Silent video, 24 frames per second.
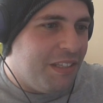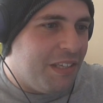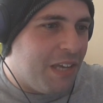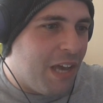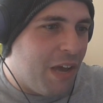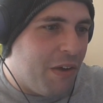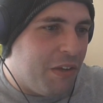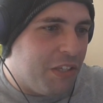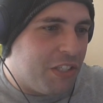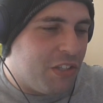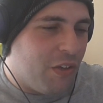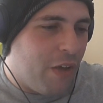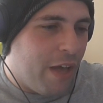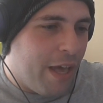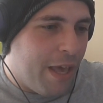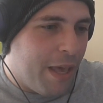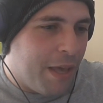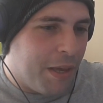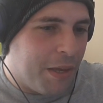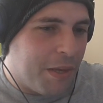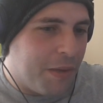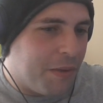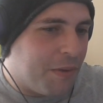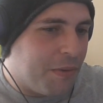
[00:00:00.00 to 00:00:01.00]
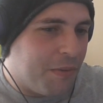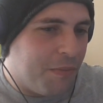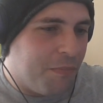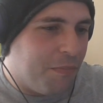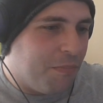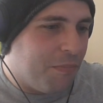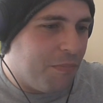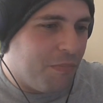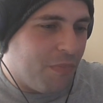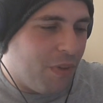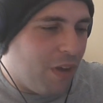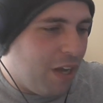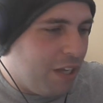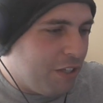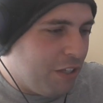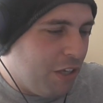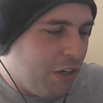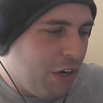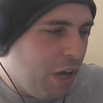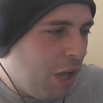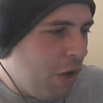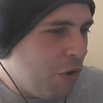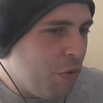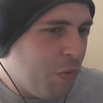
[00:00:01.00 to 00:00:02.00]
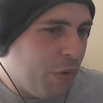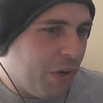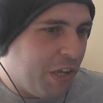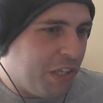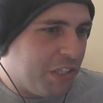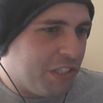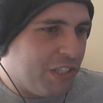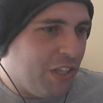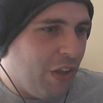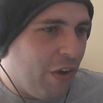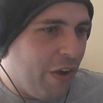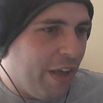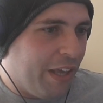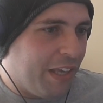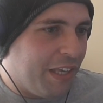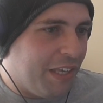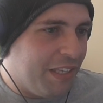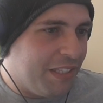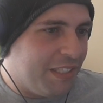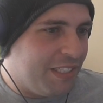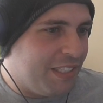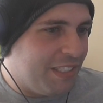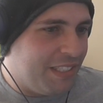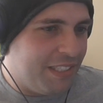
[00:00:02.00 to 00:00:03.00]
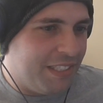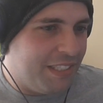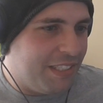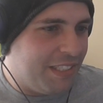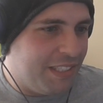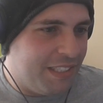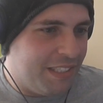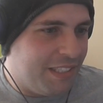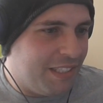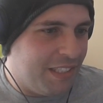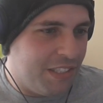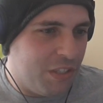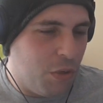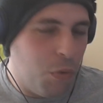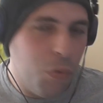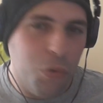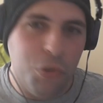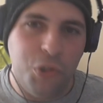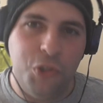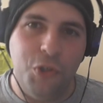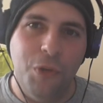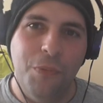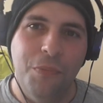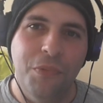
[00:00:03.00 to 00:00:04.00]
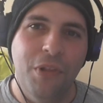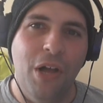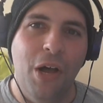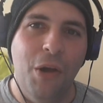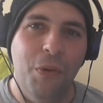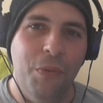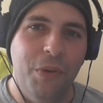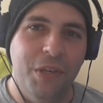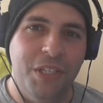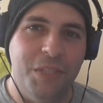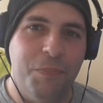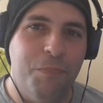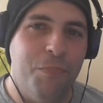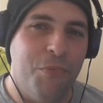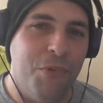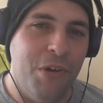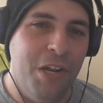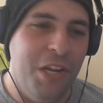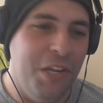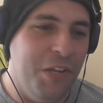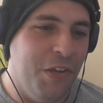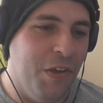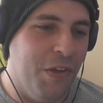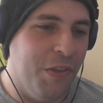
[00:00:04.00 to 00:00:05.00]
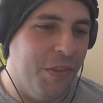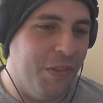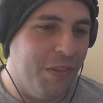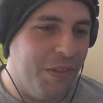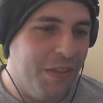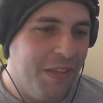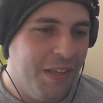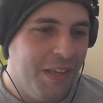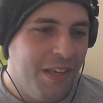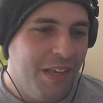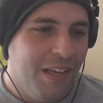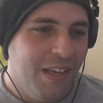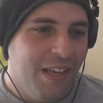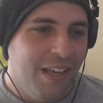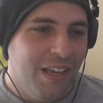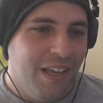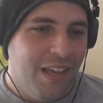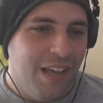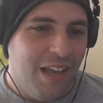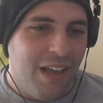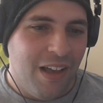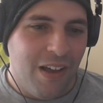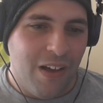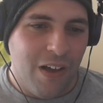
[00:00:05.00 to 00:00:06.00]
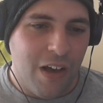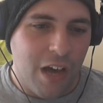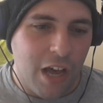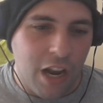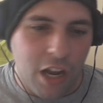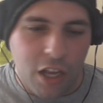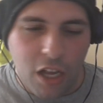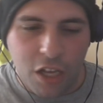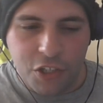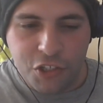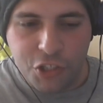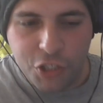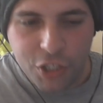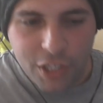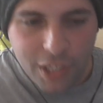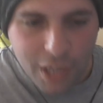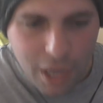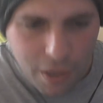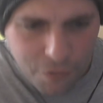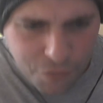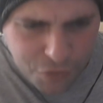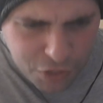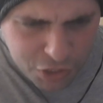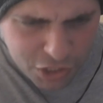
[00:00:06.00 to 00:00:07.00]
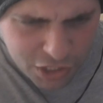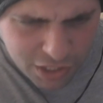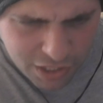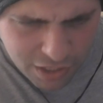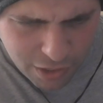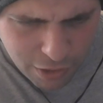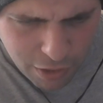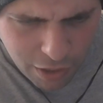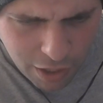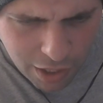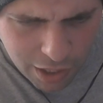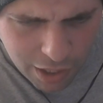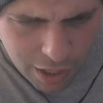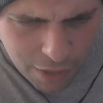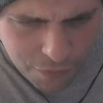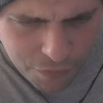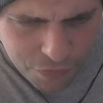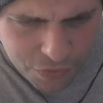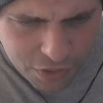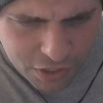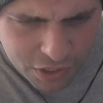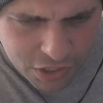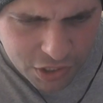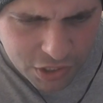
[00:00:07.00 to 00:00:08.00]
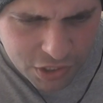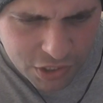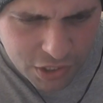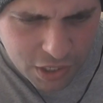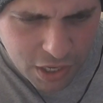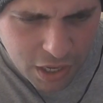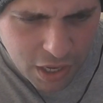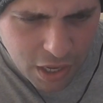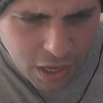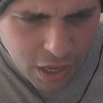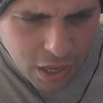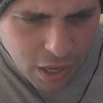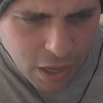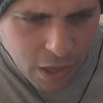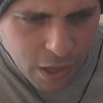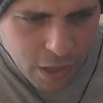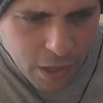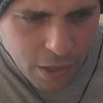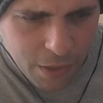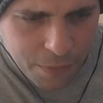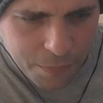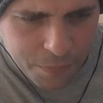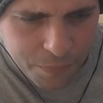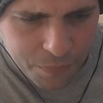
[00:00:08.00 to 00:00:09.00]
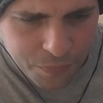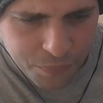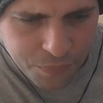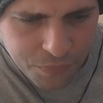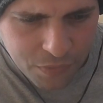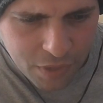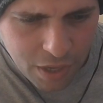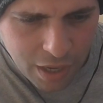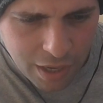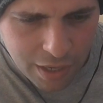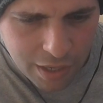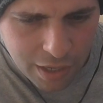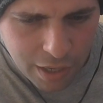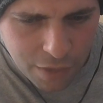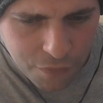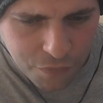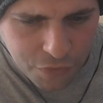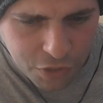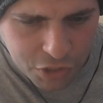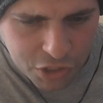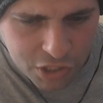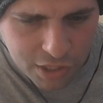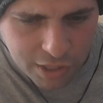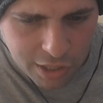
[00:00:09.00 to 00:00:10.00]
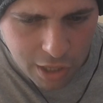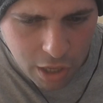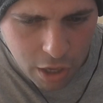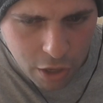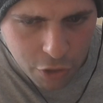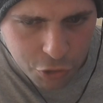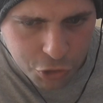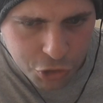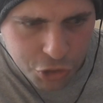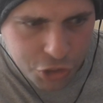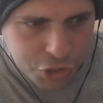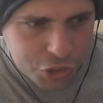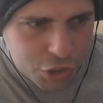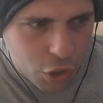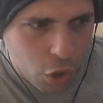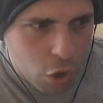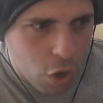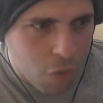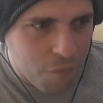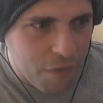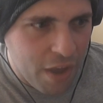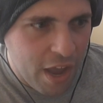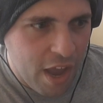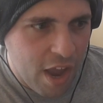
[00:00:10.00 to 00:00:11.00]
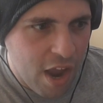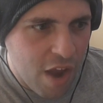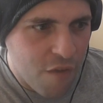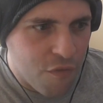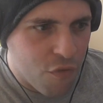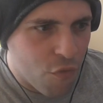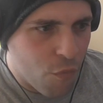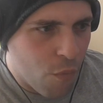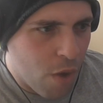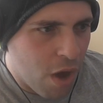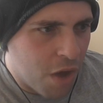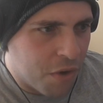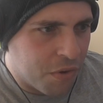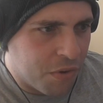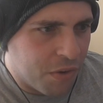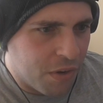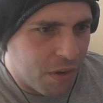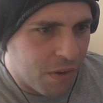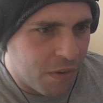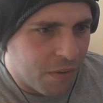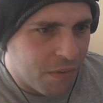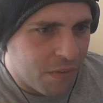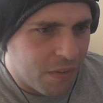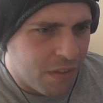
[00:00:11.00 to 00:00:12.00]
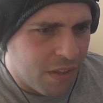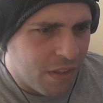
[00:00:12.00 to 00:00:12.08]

Yeah, it's like, I don't know what it's like. It's awesome though. It's brilliant. I just love this. I love this. I love this last shot of everyone.